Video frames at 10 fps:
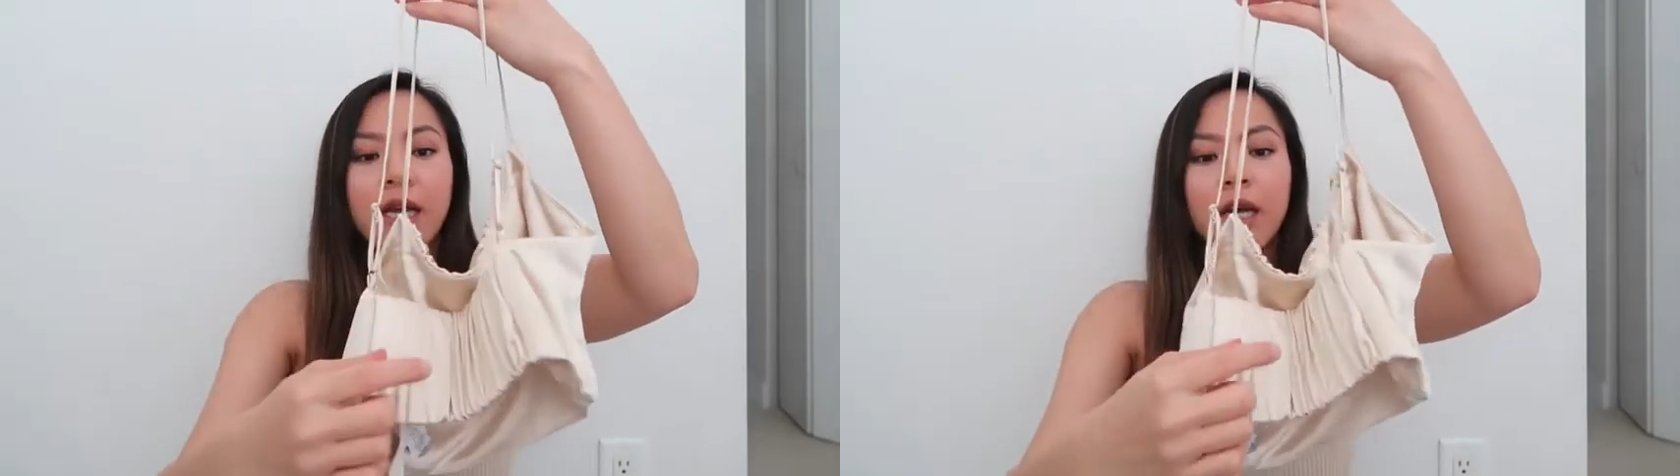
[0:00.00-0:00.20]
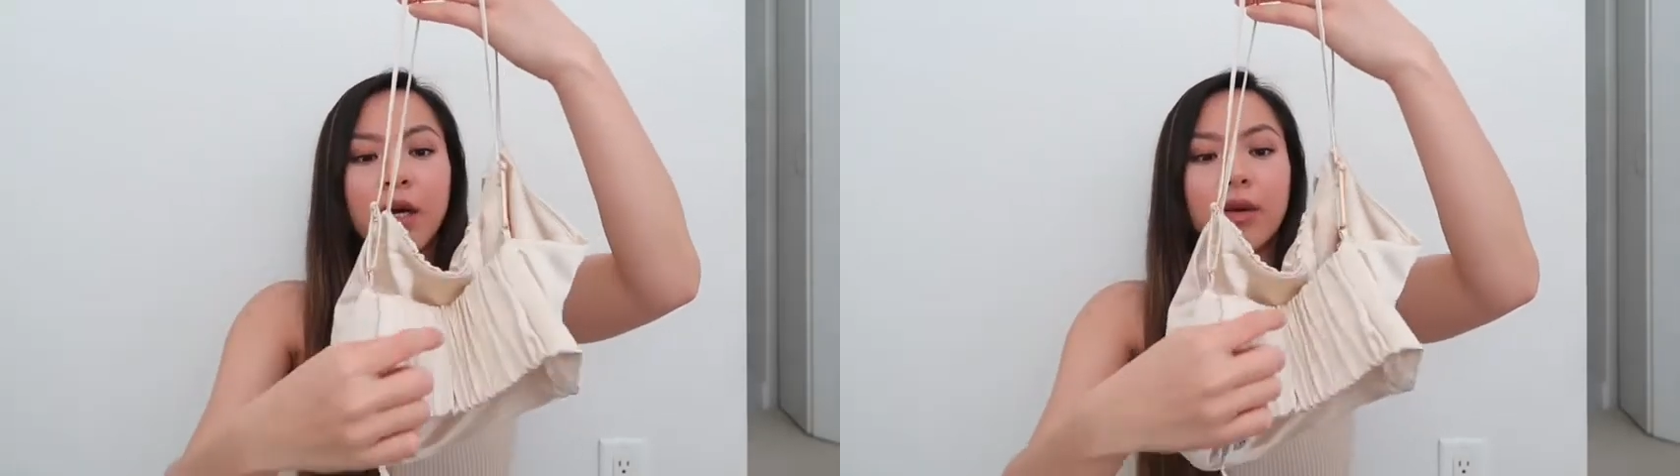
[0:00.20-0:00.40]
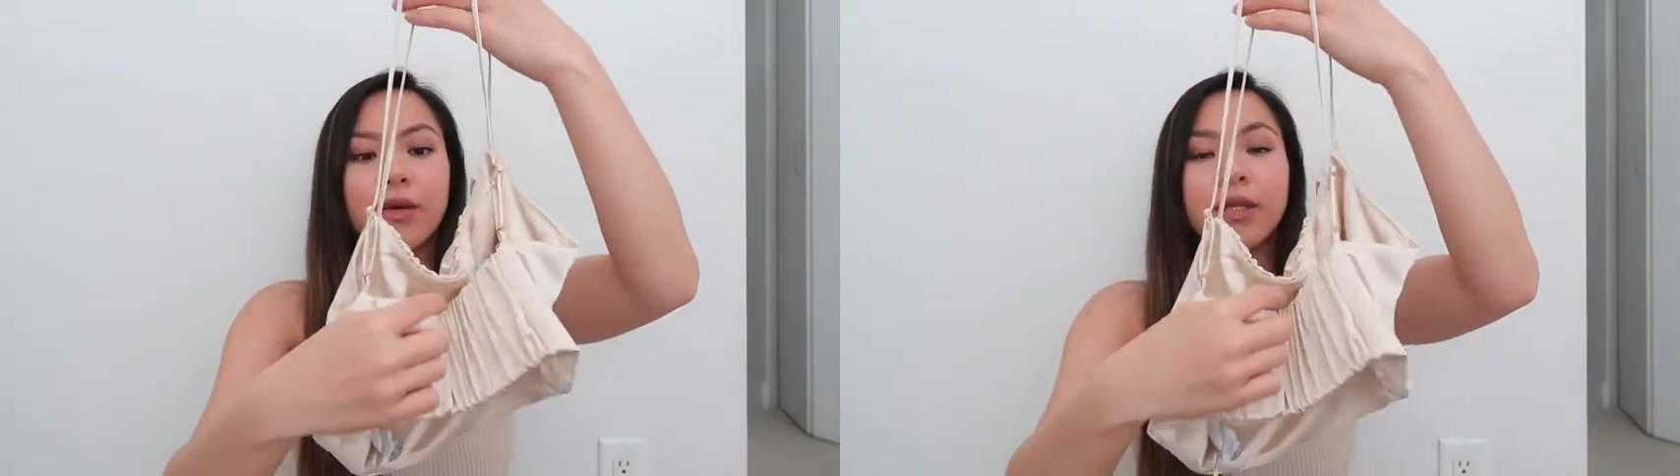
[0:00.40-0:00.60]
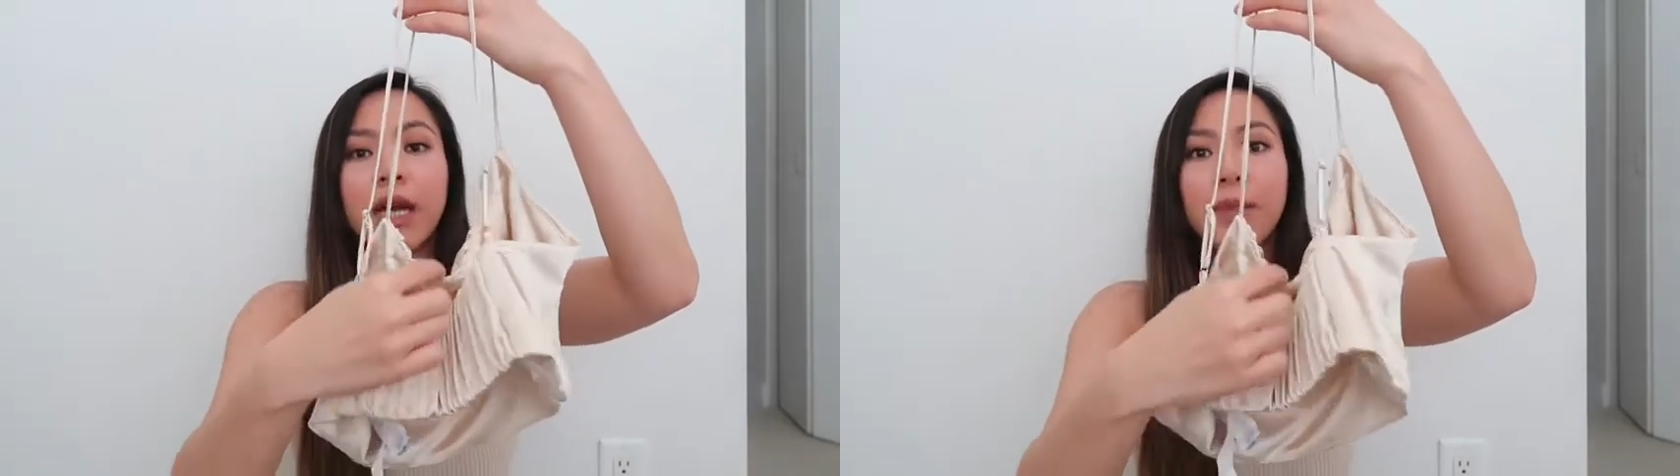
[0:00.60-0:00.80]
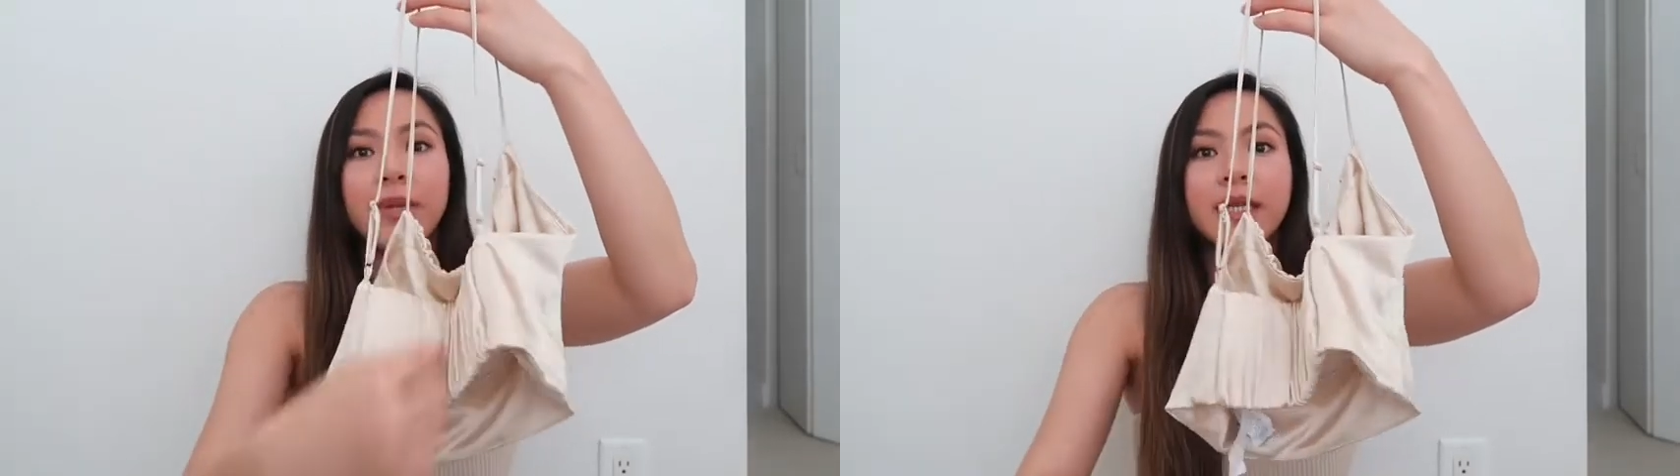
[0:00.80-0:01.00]
goes
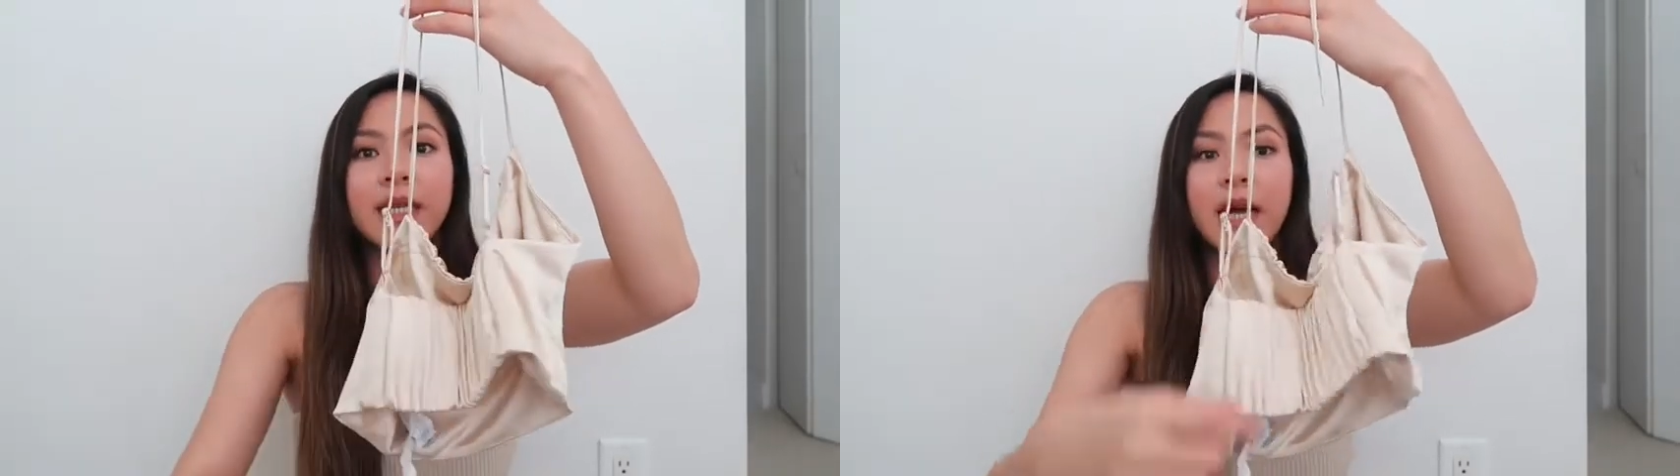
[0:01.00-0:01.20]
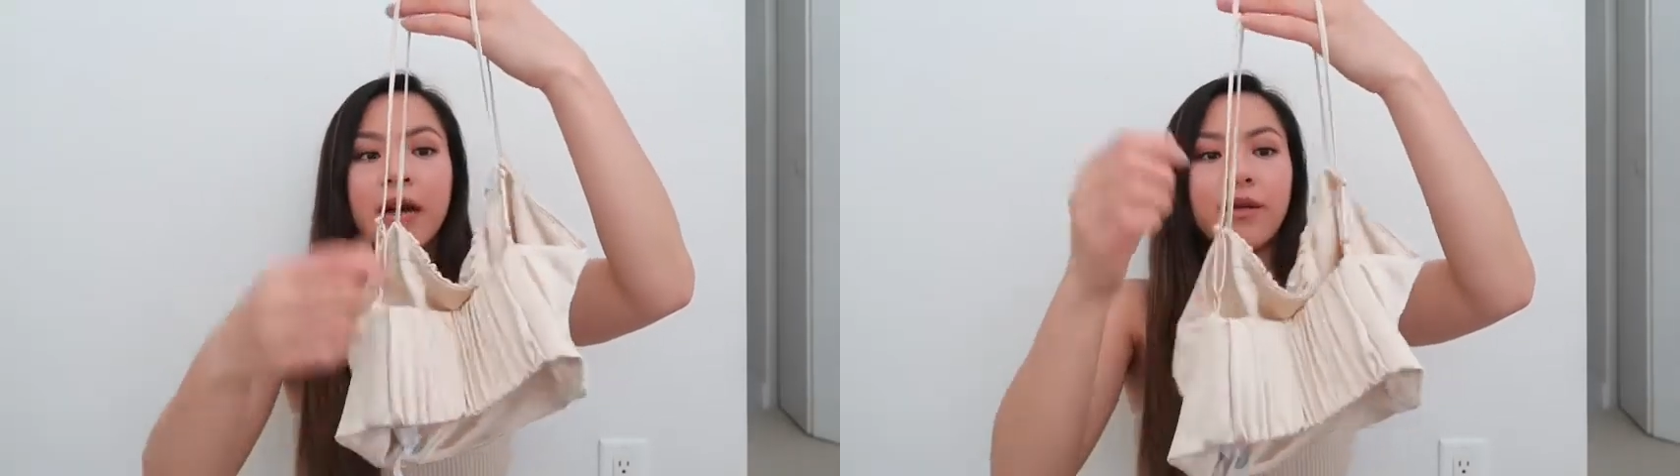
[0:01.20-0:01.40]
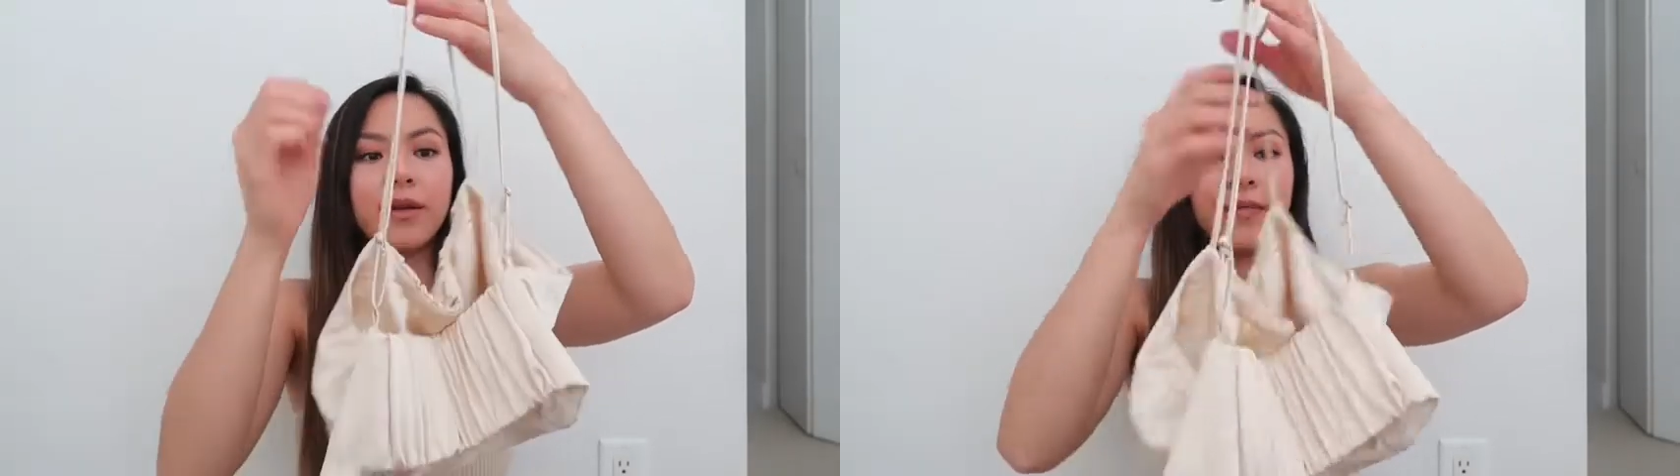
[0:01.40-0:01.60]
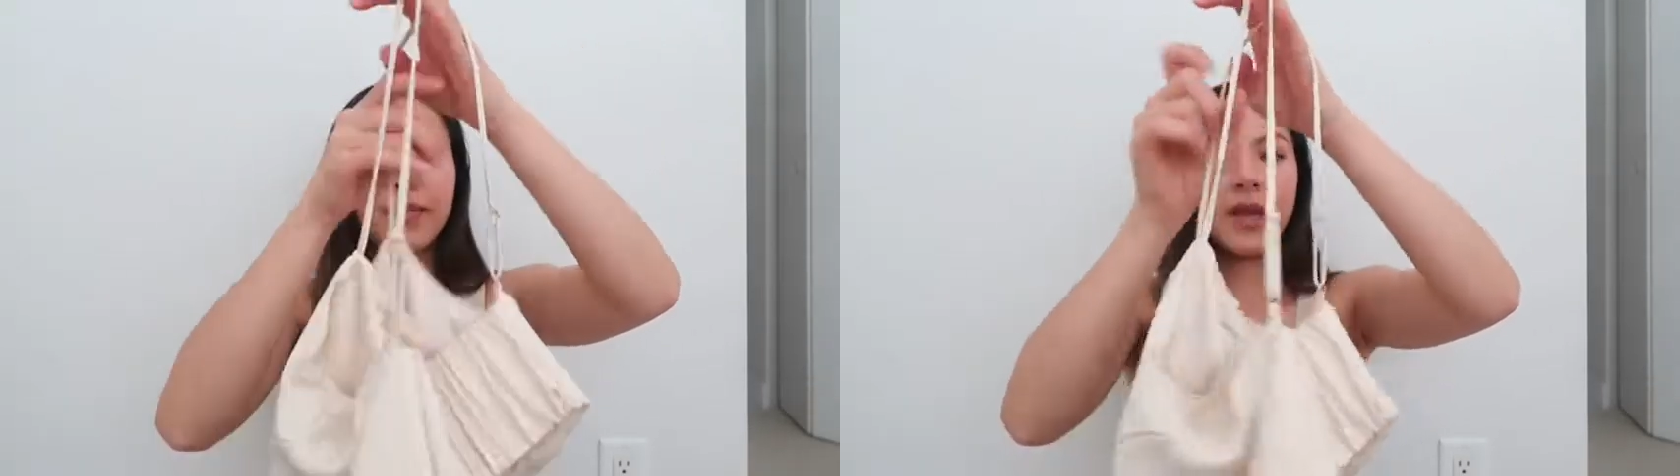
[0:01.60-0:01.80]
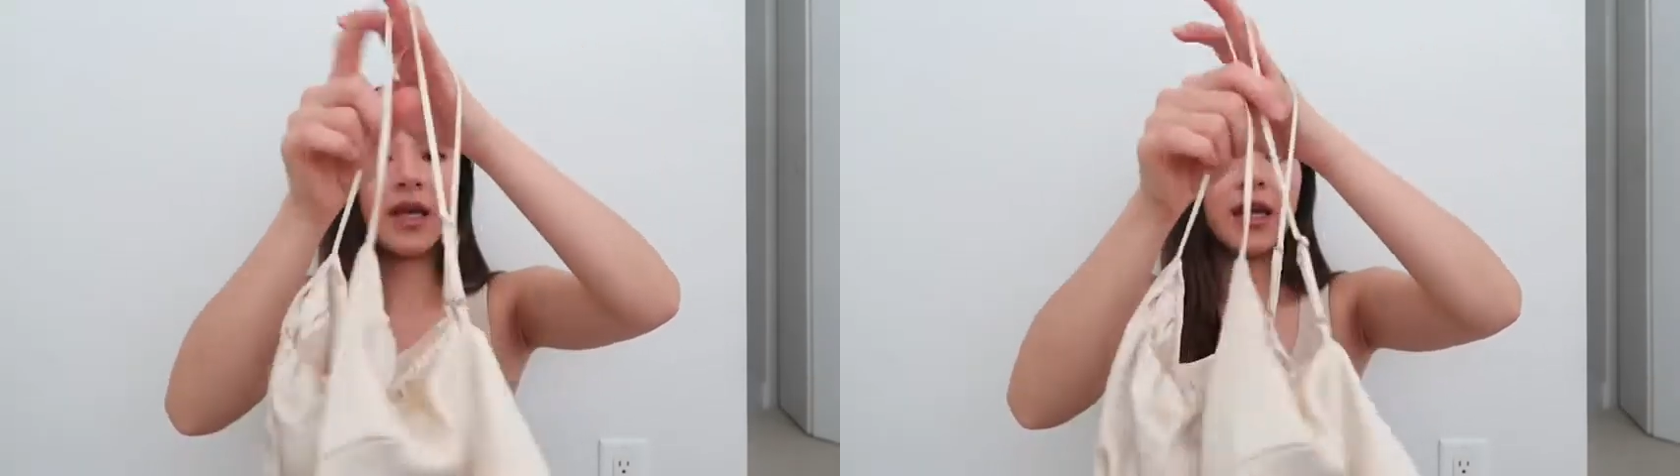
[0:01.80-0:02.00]
up and down.
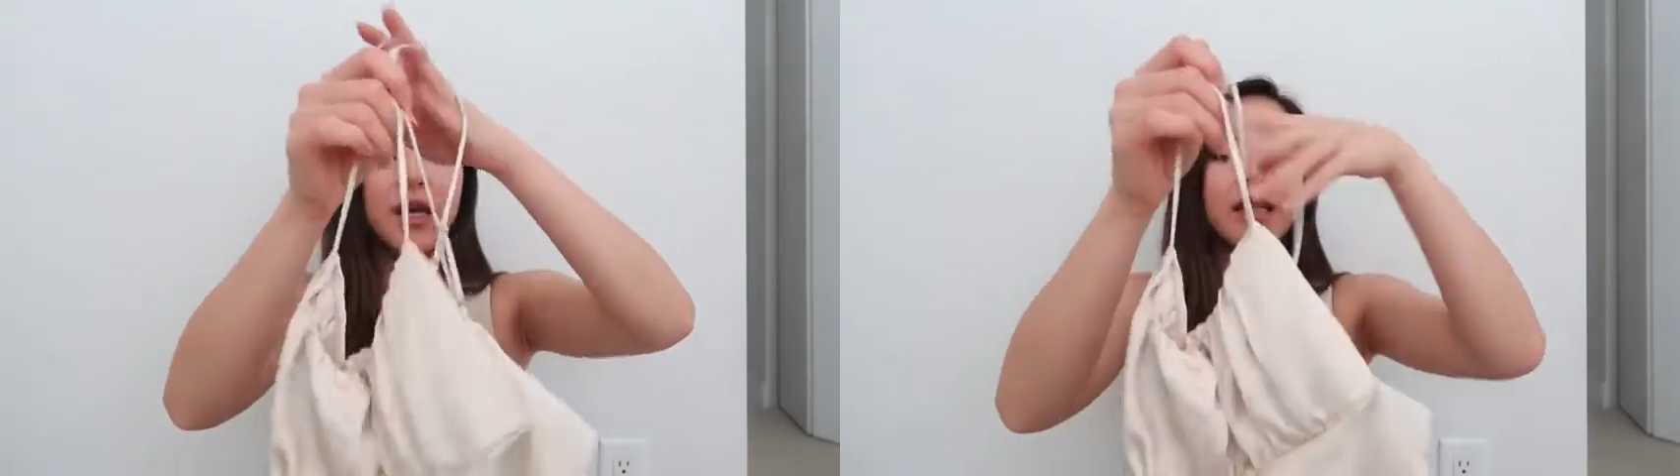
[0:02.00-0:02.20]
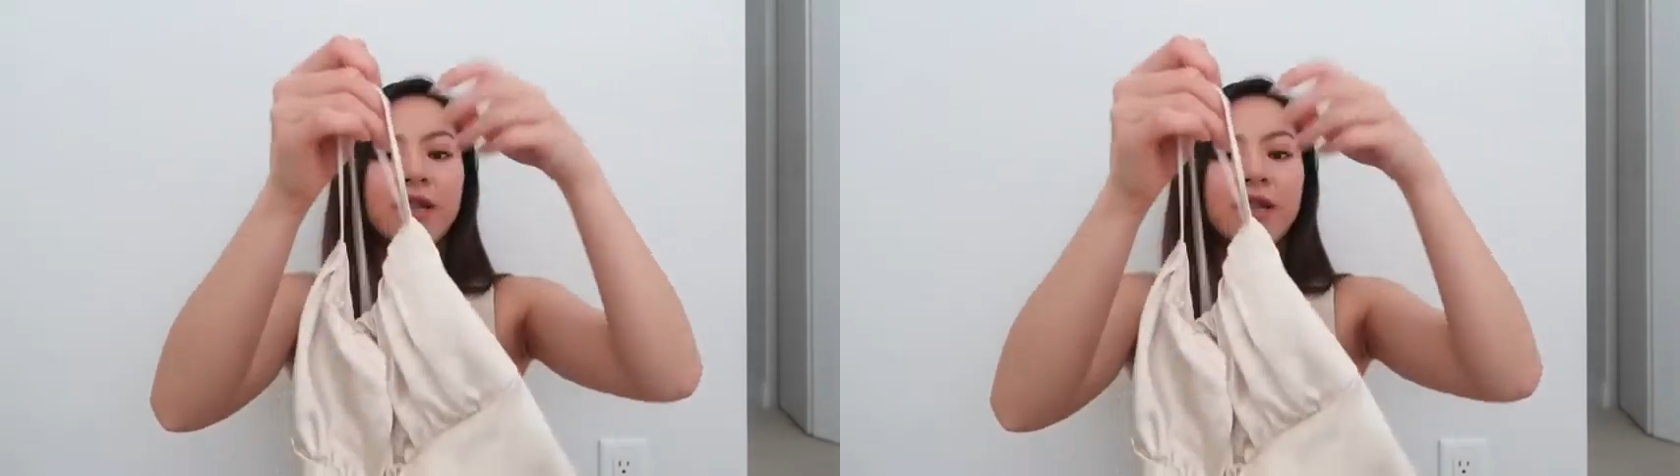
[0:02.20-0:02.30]
It's